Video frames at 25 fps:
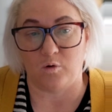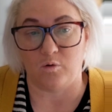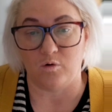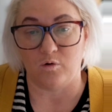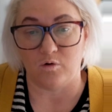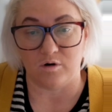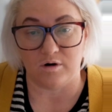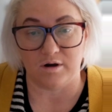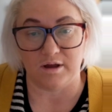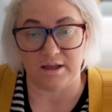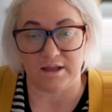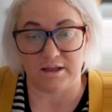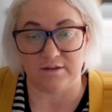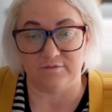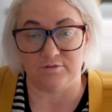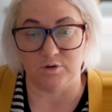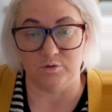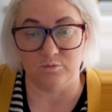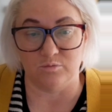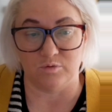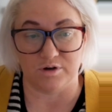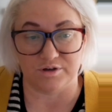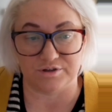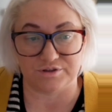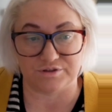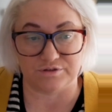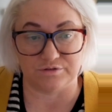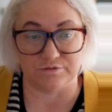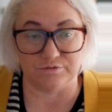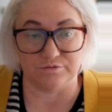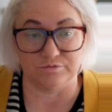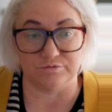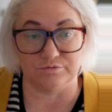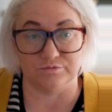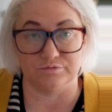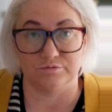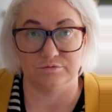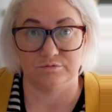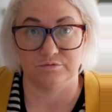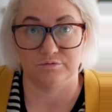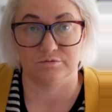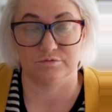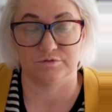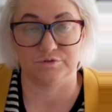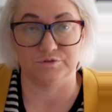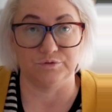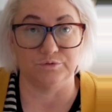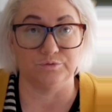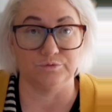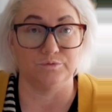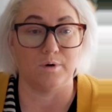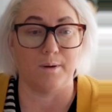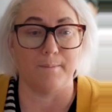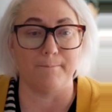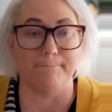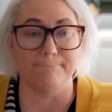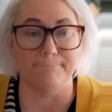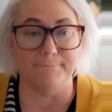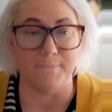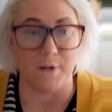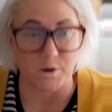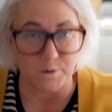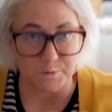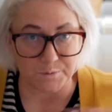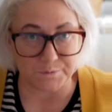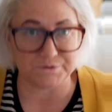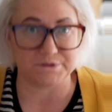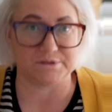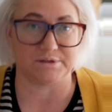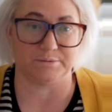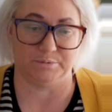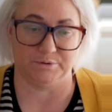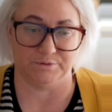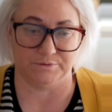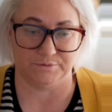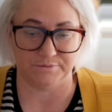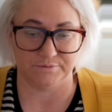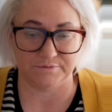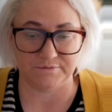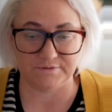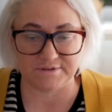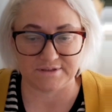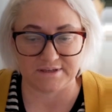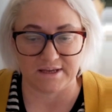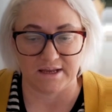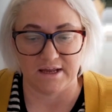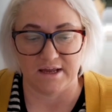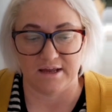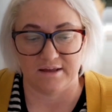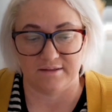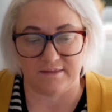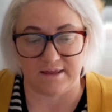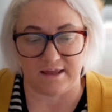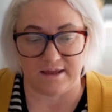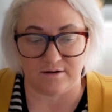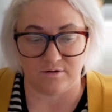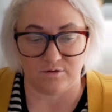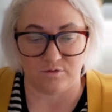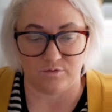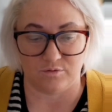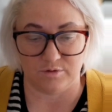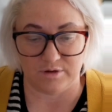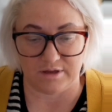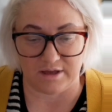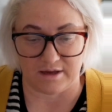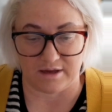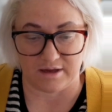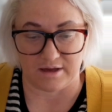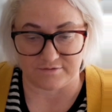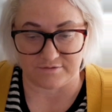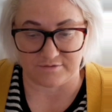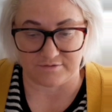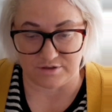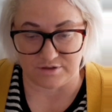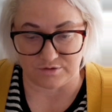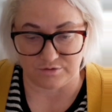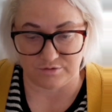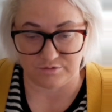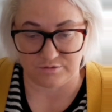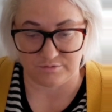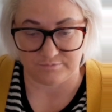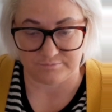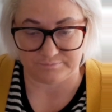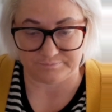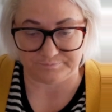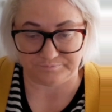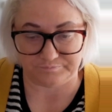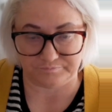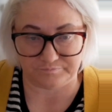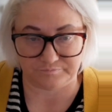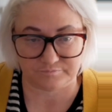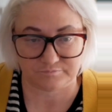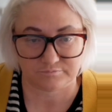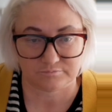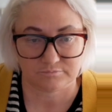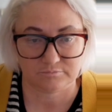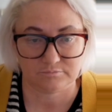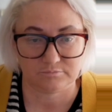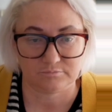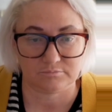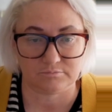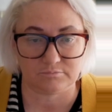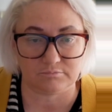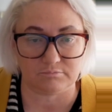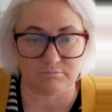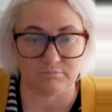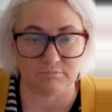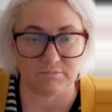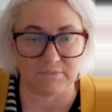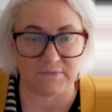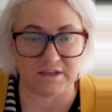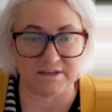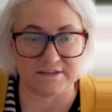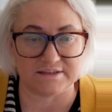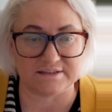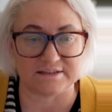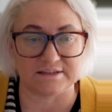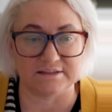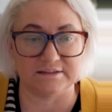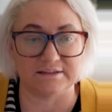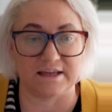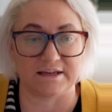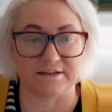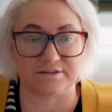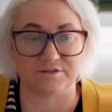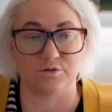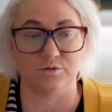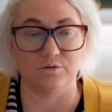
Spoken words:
Or if you want to do multiples, then all you have to do is select